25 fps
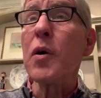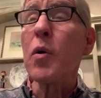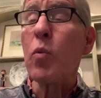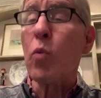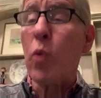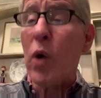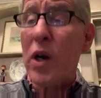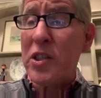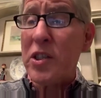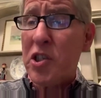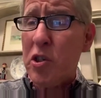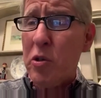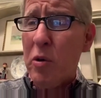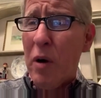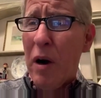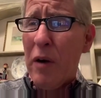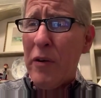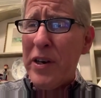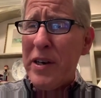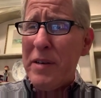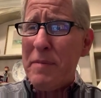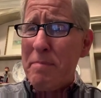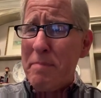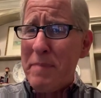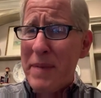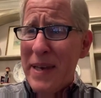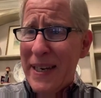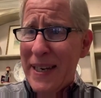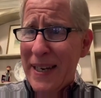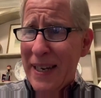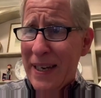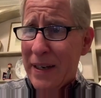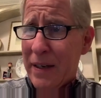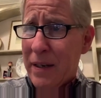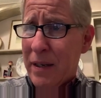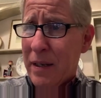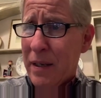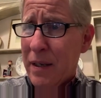Once you are
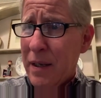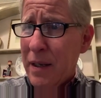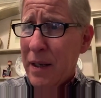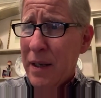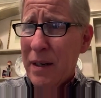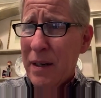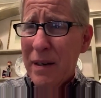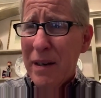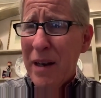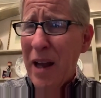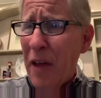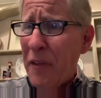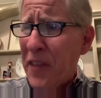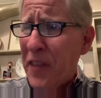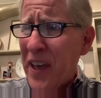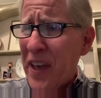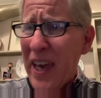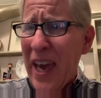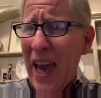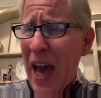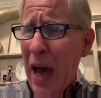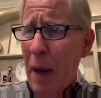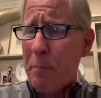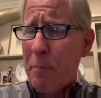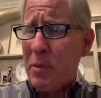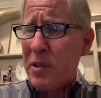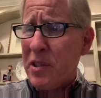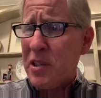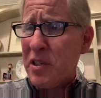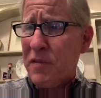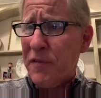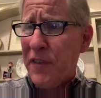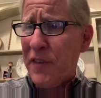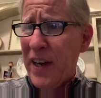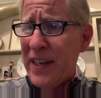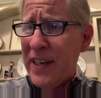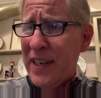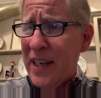admitted, nothing happens
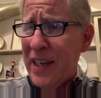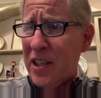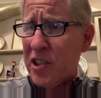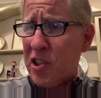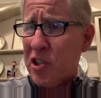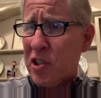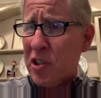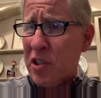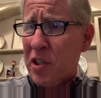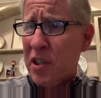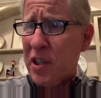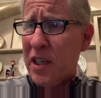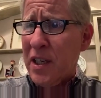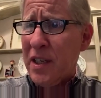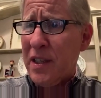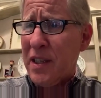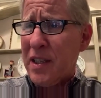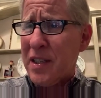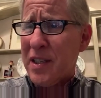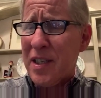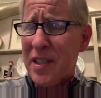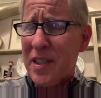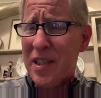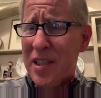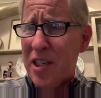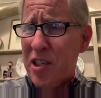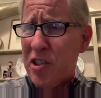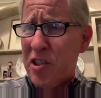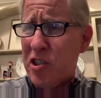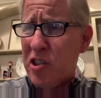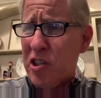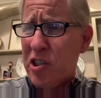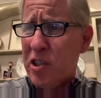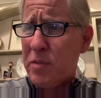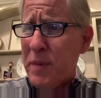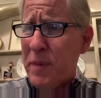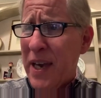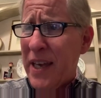financially. The decision
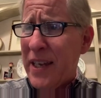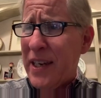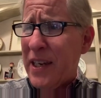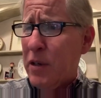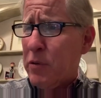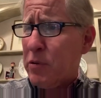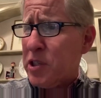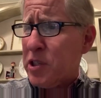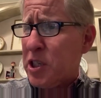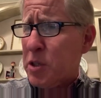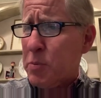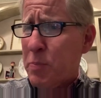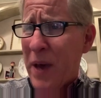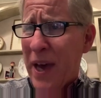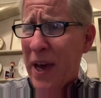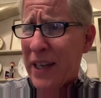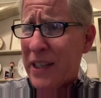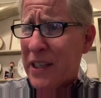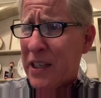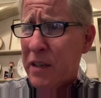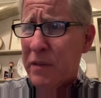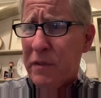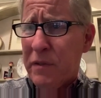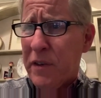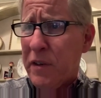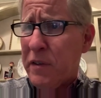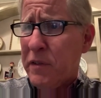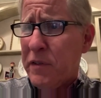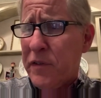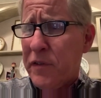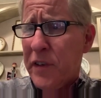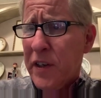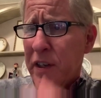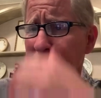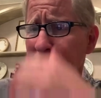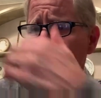is made irrespective of